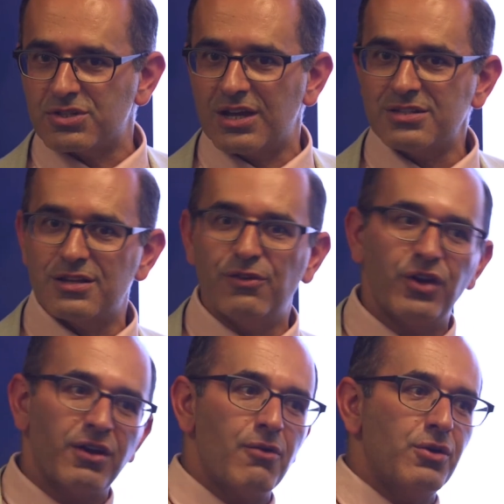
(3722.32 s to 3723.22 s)
chess and you
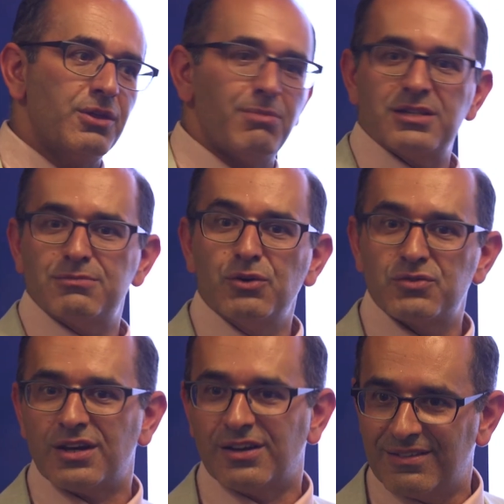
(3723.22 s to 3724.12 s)
figure out what the best
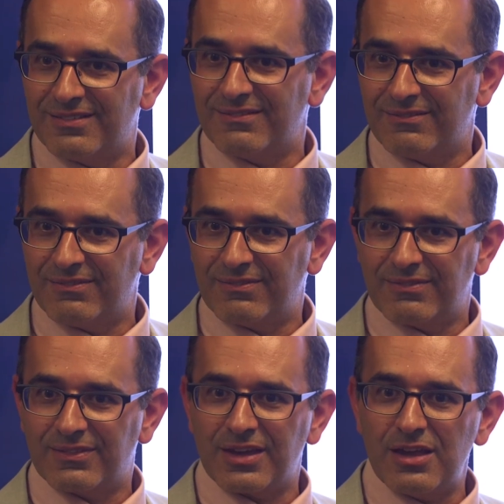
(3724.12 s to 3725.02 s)
moves are.
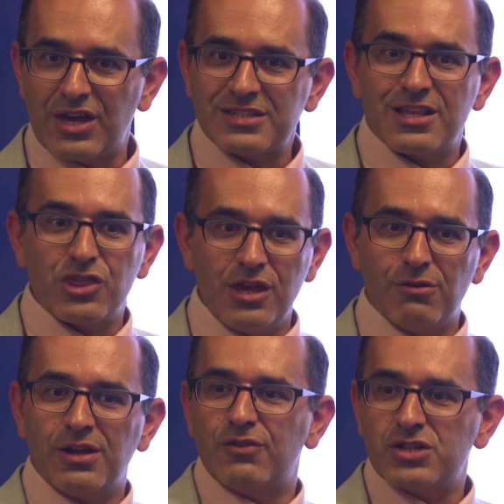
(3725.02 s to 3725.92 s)
Okay, that's the
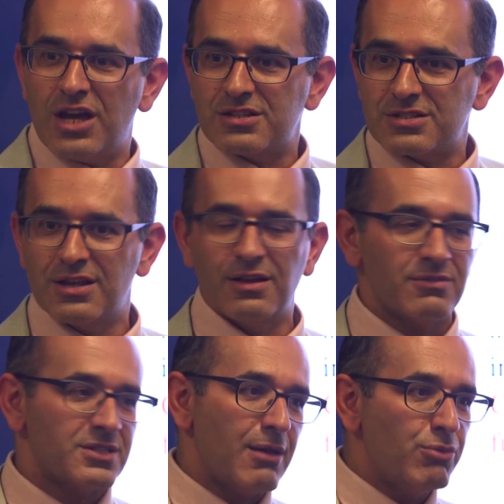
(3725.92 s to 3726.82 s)
theory of chess.
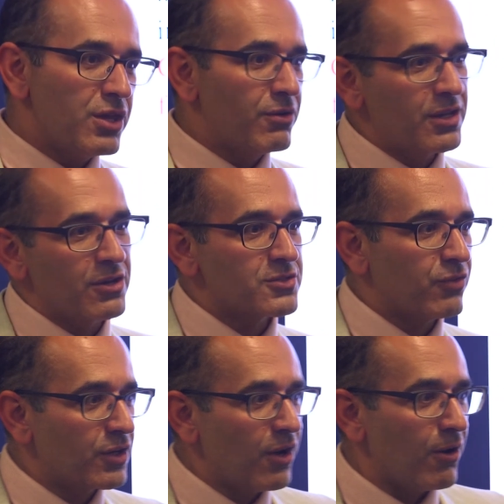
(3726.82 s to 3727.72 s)
Same theory goes
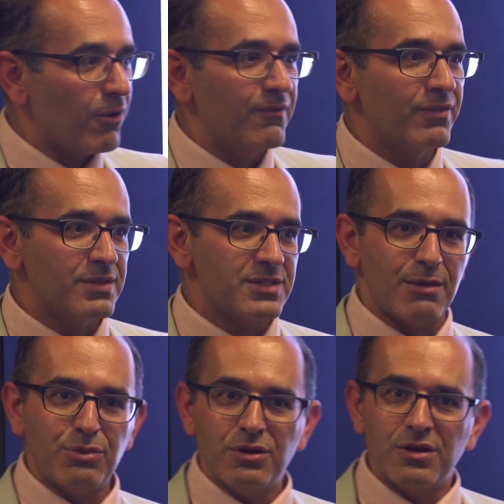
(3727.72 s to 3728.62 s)
for Go.
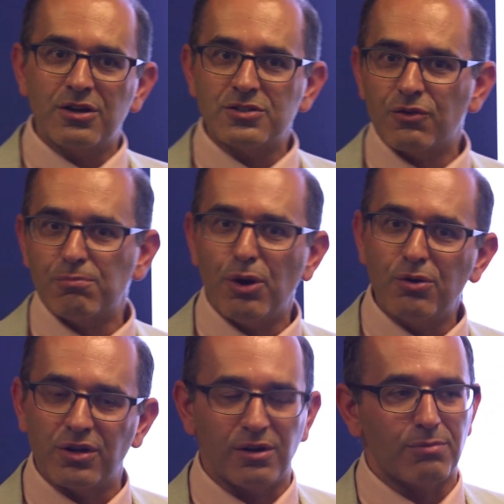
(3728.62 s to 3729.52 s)
Same theory goes for
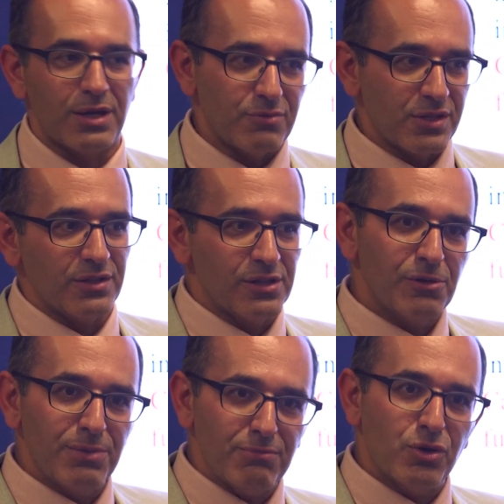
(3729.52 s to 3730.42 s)
poker, but with a
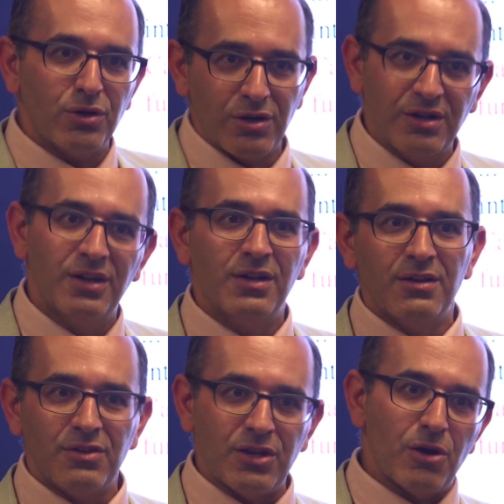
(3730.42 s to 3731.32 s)
little bit more, you
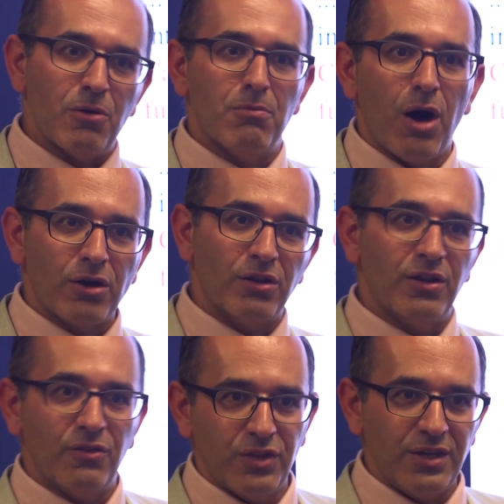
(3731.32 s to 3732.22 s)
know,
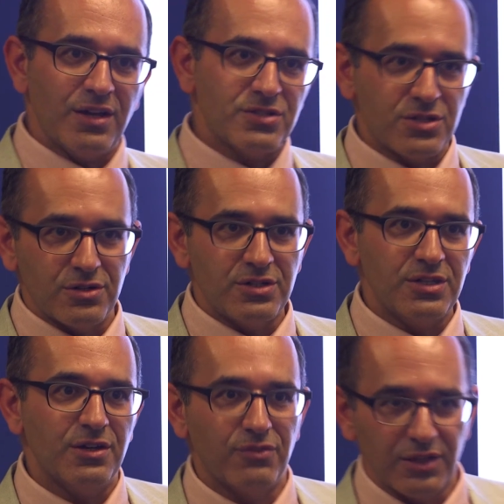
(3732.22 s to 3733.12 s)
model of the
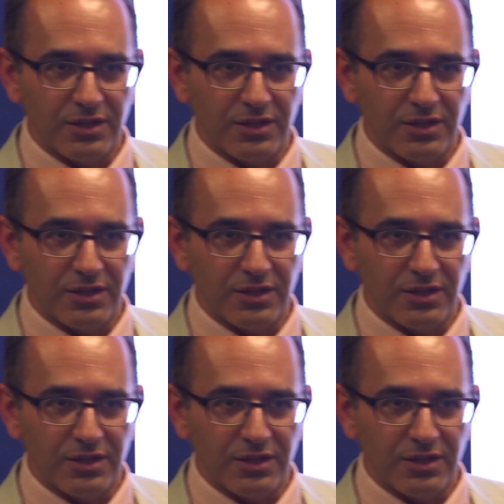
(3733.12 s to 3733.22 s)
uncertainty of